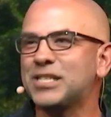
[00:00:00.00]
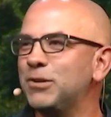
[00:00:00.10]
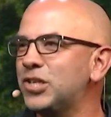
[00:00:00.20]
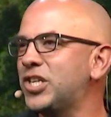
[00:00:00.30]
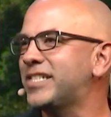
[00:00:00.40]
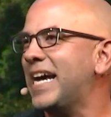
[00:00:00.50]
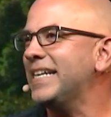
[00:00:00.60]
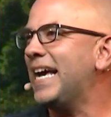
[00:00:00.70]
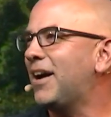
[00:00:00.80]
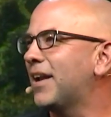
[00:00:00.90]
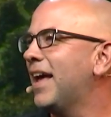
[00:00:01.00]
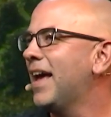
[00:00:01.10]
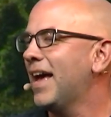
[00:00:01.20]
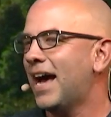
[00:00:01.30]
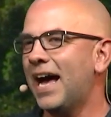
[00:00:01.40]
as soon as she sat down,
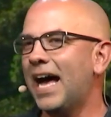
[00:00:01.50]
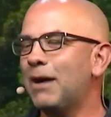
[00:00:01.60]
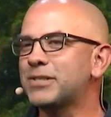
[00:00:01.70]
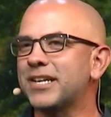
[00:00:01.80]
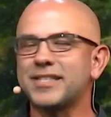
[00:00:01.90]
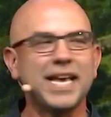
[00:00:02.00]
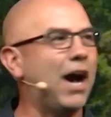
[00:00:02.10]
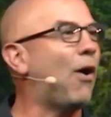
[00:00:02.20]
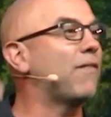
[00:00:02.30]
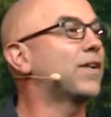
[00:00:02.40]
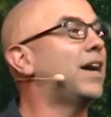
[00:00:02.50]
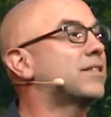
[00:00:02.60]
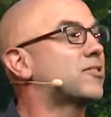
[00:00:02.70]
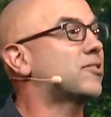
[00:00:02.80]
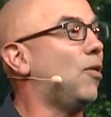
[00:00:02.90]
I, I was gonna say, oh, I
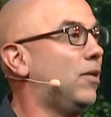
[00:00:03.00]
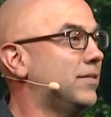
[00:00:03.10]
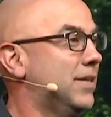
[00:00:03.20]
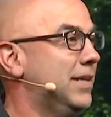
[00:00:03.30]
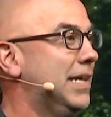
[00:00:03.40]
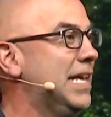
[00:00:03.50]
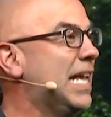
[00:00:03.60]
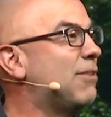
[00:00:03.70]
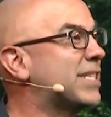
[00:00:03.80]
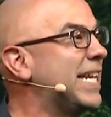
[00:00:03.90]
forgot the salt. And I was